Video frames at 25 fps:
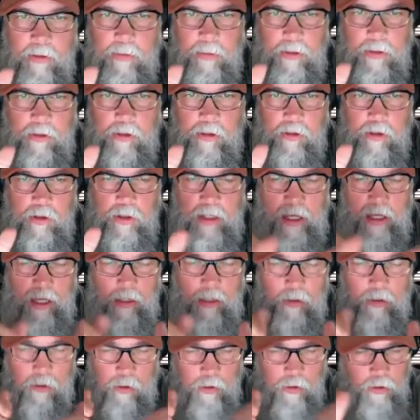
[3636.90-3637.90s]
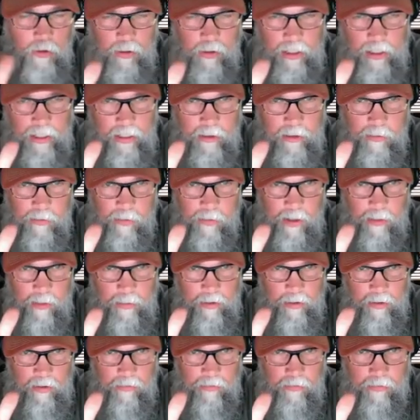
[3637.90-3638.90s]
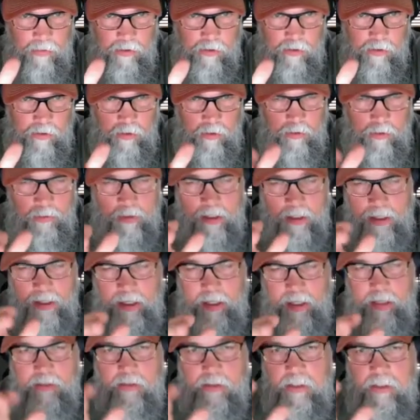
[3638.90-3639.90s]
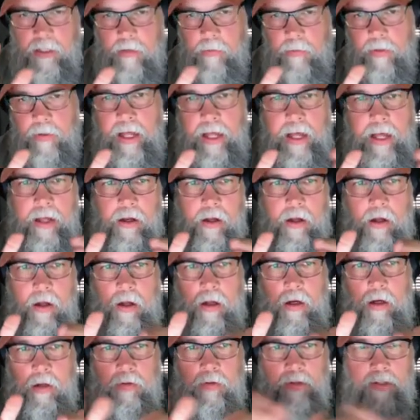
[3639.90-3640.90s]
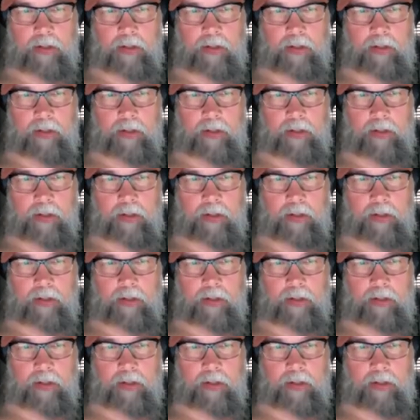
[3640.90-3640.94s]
much as you can. Use your legs primarily for the zoom instead of relying all on the